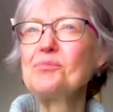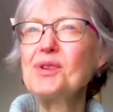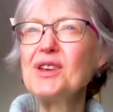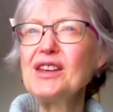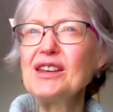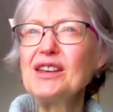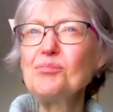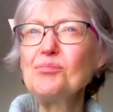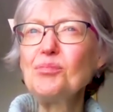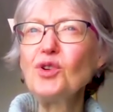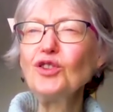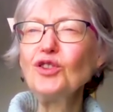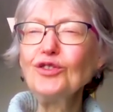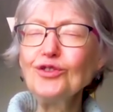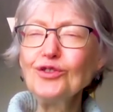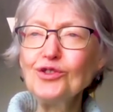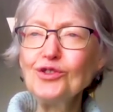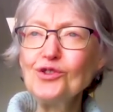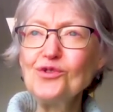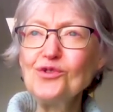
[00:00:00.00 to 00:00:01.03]

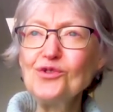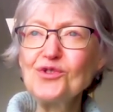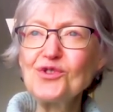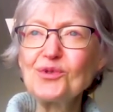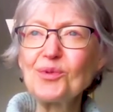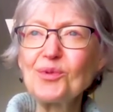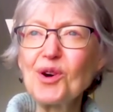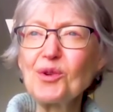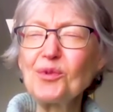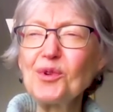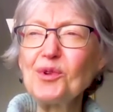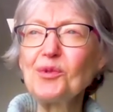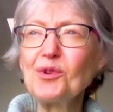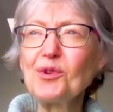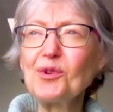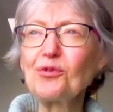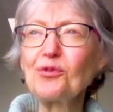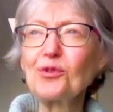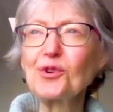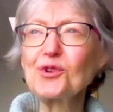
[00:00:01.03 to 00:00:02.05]
People lose what we
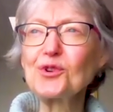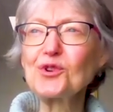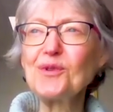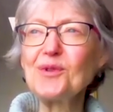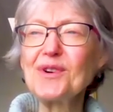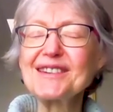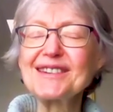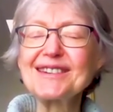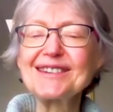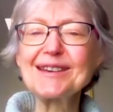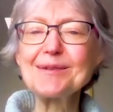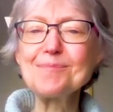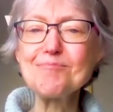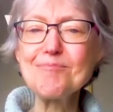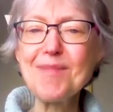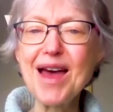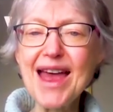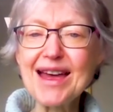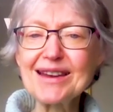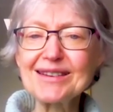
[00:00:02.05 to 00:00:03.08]
refer to as
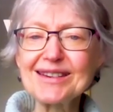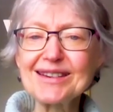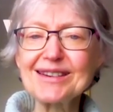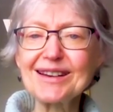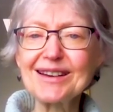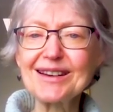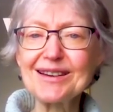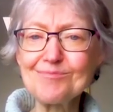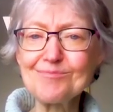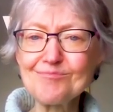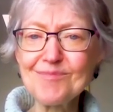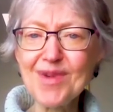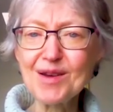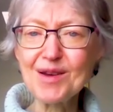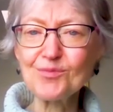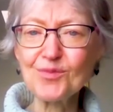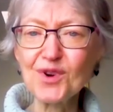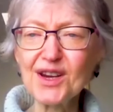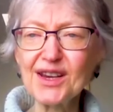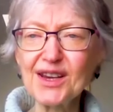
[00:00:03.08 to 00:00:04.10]
semantic
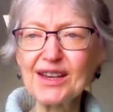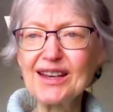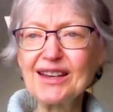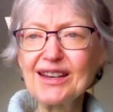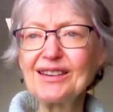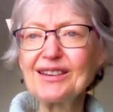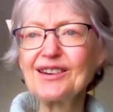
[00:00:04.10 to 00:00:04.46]
memory.